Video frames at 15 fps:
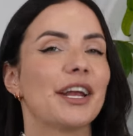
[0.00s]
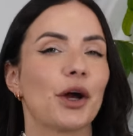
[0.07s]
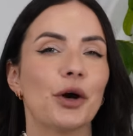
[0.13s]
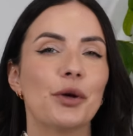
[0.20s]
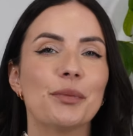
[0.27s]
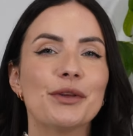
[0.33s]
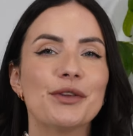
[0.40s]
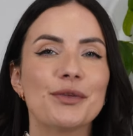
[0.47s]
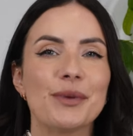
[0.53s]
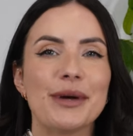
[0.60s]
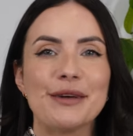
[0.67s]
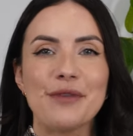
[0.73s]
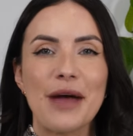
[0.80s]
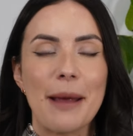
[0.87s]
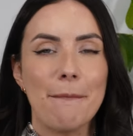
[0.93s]
It opens
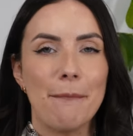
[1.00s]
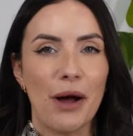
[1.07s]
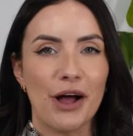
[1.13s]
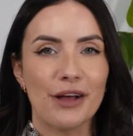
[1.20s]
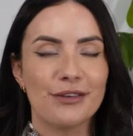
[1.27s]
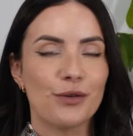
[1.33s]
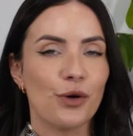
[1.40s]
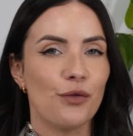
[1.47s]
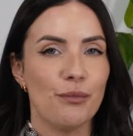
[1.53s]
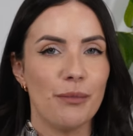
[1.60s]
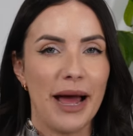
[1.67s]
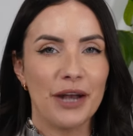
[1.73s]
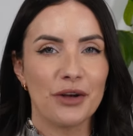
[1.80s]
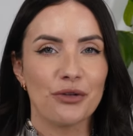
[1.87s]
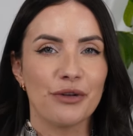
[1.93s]
with a burst of
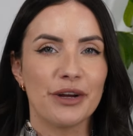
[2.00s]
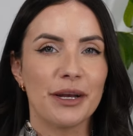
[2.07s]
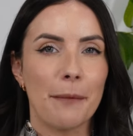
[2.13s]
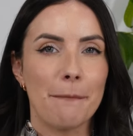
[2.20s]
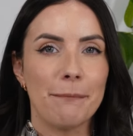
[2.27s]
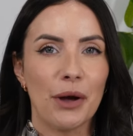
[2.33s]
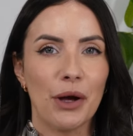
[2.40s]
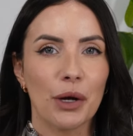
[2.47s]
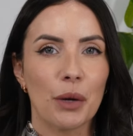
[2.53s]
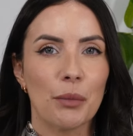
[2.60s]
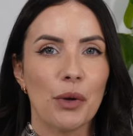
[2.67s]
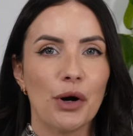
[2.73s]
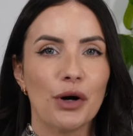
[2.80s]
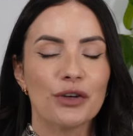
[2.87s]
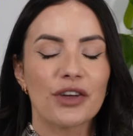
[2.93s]
mandarin and
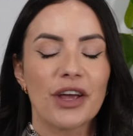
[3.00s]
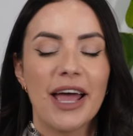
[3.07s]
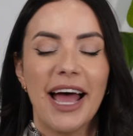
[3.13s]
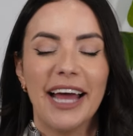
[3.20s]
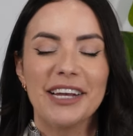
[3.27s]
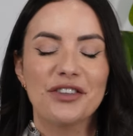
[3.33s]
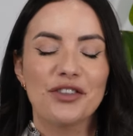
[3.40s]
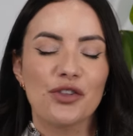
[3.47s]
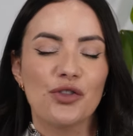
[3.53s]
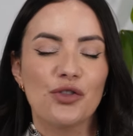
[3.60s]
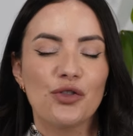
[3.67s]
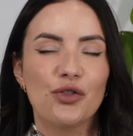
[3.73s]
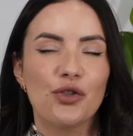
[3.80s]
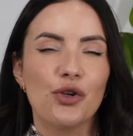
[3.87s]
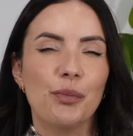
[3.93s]
bergamot and it's
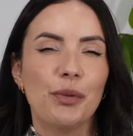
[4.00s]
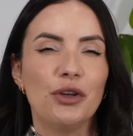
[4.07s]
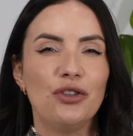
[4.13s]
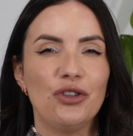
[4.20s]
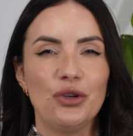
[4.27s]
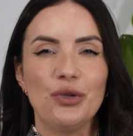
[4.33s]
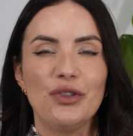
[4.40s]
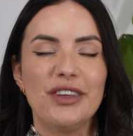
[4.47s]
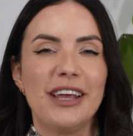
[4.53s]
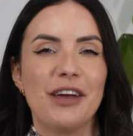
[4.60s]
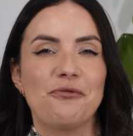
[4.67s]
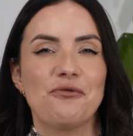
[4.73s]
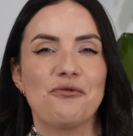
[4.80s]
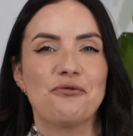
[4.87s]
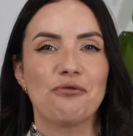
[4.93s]
super juicy
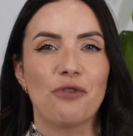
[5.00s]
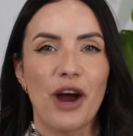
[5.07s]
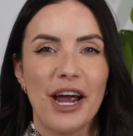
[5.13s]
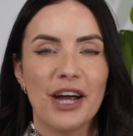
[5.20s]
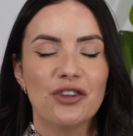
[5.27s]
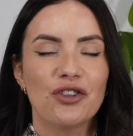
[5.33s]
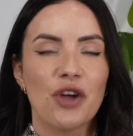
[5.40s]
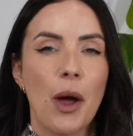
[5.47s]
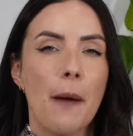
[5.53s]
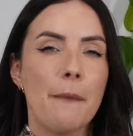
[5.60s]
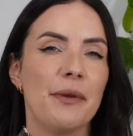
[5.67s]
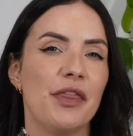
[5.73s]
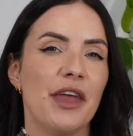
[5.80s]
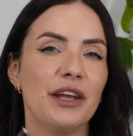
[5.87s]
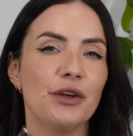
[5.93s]
and fresh,
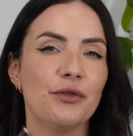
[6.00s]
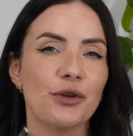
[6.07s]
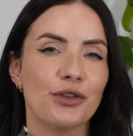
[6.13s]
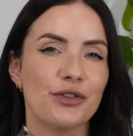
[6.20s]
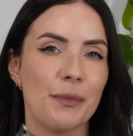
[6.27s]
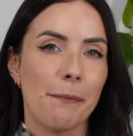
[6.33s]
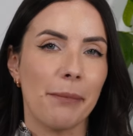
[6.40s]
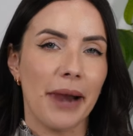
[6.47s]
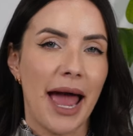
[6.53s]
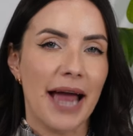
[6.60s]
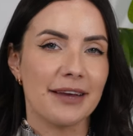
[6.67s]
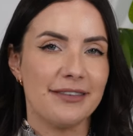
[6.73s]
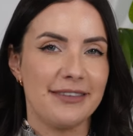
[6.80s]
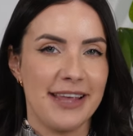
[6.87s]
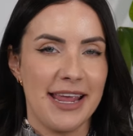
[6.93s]
but then you've got some
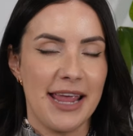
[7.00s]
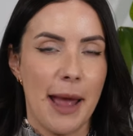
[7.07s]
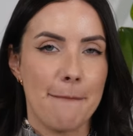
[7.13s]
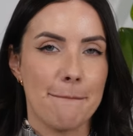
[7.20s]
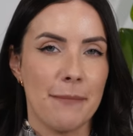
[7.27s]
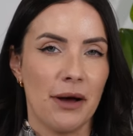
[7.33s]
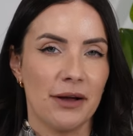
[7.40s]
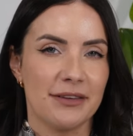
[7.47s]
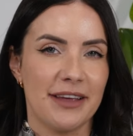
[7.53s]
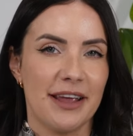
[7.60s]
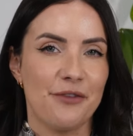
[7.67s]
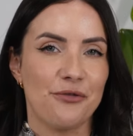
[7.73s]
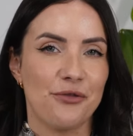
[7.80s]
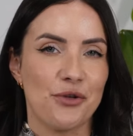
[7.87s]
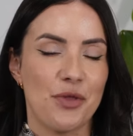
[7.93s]
black tea and
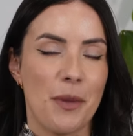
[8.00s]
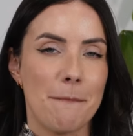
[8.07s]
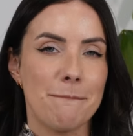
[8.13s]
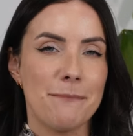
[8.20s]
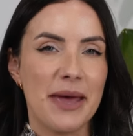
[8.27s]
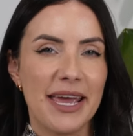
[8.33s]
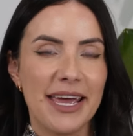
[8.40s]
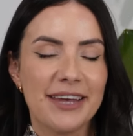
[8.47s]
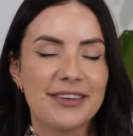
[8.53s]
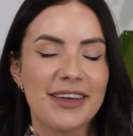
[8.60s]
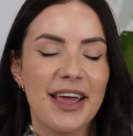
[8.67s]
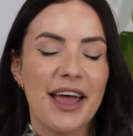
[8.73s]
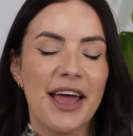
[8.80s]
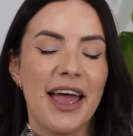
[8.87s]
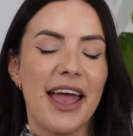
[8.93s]
mate through the
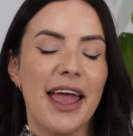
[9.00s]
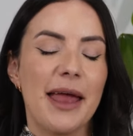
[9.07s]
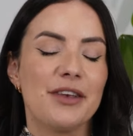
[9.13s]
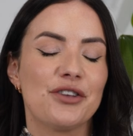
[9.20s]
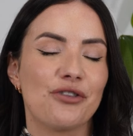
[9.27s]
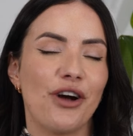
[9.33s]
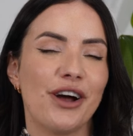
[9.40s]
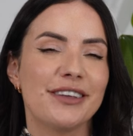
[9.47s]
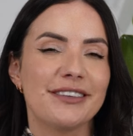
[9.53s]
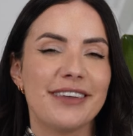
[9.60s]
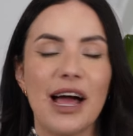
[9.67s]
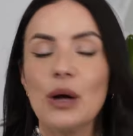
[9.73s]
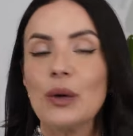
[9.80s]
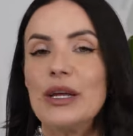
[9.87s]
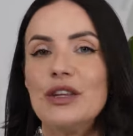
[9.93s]
mid. It dries
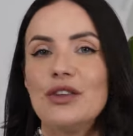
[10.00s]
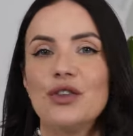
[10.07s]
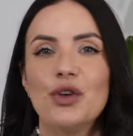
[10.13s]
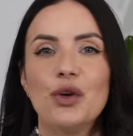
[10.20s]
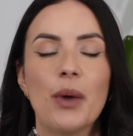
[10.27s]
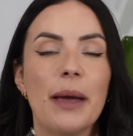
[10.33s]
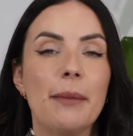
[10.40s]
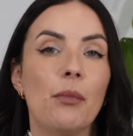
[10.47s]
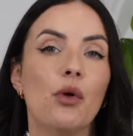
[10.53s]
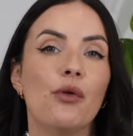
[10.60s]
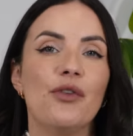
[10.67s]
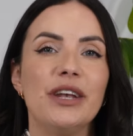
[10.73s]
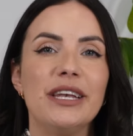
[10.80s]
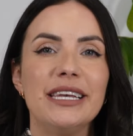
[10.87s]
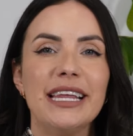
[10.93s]
down into a
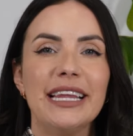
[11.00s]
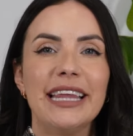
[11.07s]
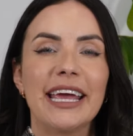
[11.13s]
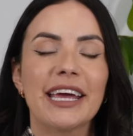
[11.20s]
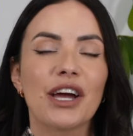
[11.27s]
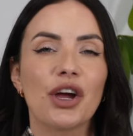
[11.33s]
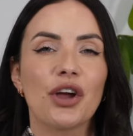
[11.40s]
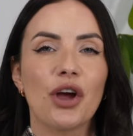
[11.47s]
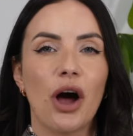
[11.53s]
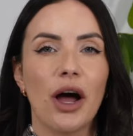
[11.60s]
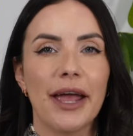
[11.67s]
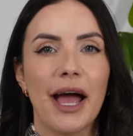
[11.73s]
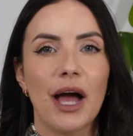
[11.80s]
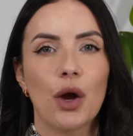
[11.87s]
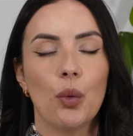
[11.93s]
more vanillic
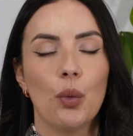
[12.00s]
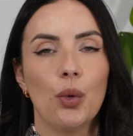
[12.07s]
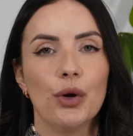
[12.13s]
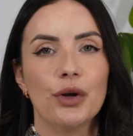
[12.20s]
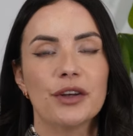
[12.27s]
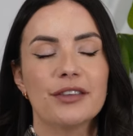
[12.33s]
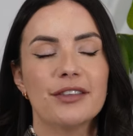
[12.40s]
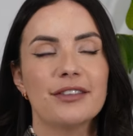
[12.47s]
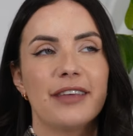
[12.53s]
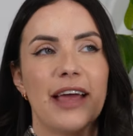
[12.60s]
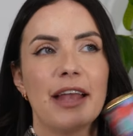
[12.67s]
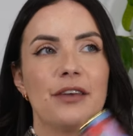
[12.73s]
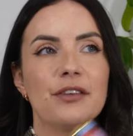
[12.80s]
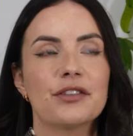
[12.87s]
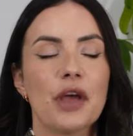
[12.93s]
guaiac wood
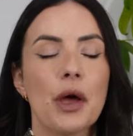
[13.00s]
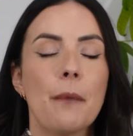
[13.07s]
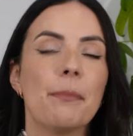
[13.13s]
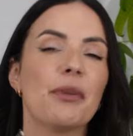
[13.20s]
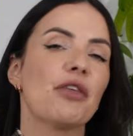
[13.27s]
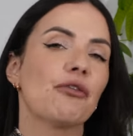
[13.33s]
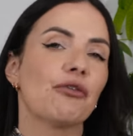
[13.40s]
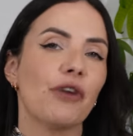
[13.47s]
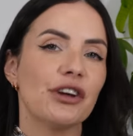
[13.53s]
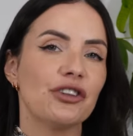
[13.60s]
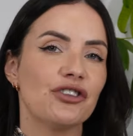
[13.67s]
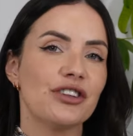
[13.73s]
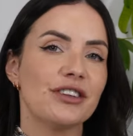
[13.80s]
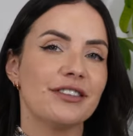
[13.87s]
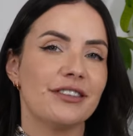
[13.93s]
scent, but the
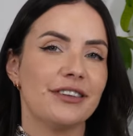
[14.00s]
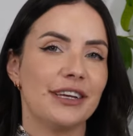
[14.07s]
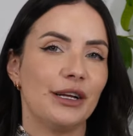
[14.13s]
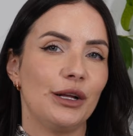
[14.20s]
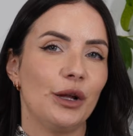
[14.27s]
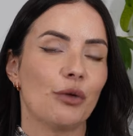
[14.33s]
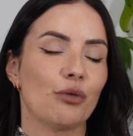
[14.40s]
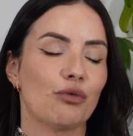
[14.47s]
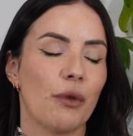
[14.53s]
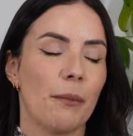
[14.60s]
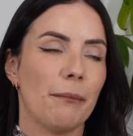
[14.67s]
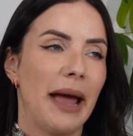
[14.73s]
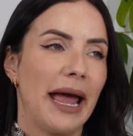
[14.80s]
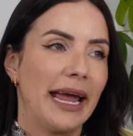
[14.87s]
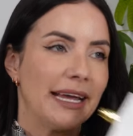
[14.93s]
freshness still
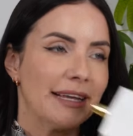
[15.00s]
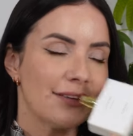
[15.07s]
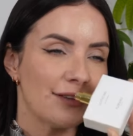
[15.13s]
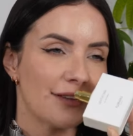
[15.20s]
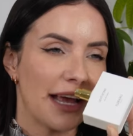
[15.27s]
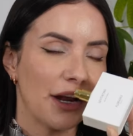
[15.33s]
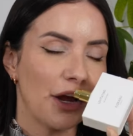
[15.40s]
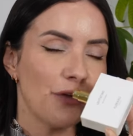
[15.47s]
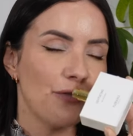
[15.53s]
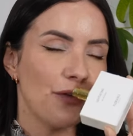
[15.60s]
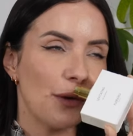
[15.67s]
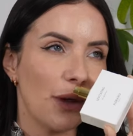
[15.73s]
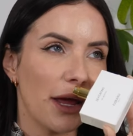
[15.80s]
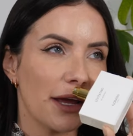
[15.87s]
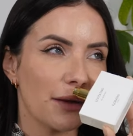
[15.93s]
remains and I
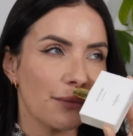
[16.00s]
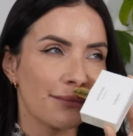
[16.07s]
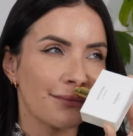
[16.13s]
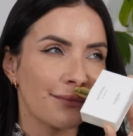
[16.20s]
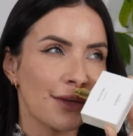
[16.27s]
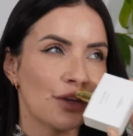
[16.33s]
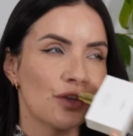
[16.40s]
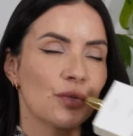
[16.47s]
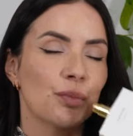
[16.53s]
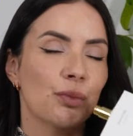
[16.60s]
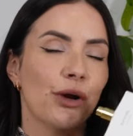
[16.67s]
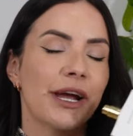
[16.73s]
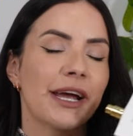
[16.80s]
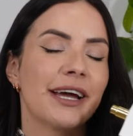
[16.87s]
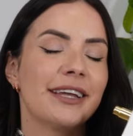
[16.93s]
feel like
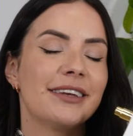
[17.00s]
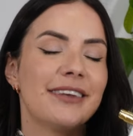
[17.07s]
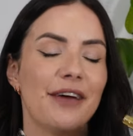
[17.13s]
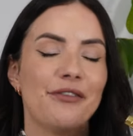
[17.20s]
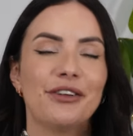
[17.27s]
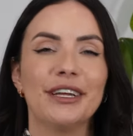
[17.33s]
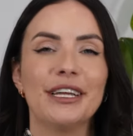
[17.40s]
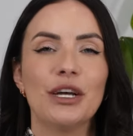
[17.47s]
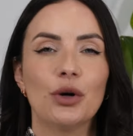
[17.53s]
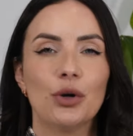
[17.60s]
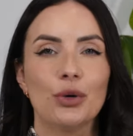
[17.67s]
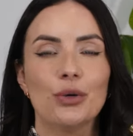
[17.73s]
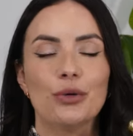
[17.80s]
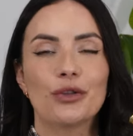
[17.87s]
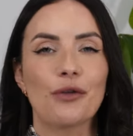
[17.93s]
spring definitely
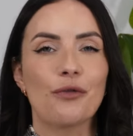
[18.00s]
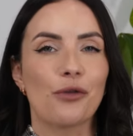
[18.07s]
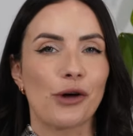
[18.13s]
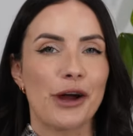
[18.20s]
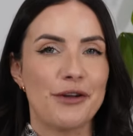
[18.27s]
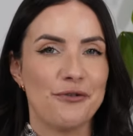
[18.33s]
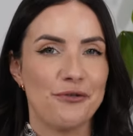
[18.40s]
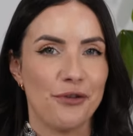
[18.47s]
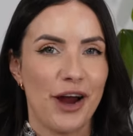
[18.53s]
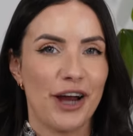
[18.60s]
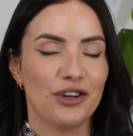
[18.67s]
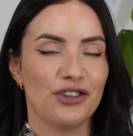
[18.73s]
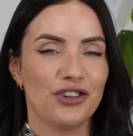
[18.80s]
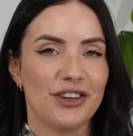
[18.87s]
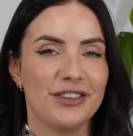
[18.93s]
calls for a
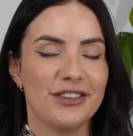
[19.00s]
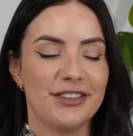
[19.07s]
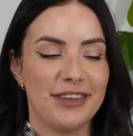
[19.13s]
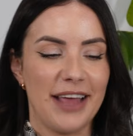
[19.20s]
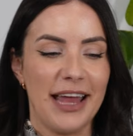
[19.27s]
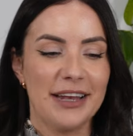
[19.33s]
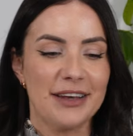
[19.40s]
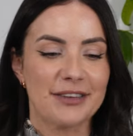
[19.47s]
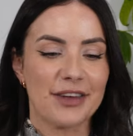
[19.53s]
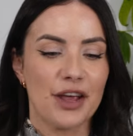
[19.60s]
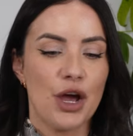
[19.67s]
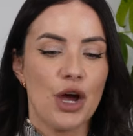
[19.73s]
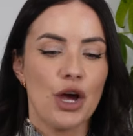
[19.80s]
fresh scent.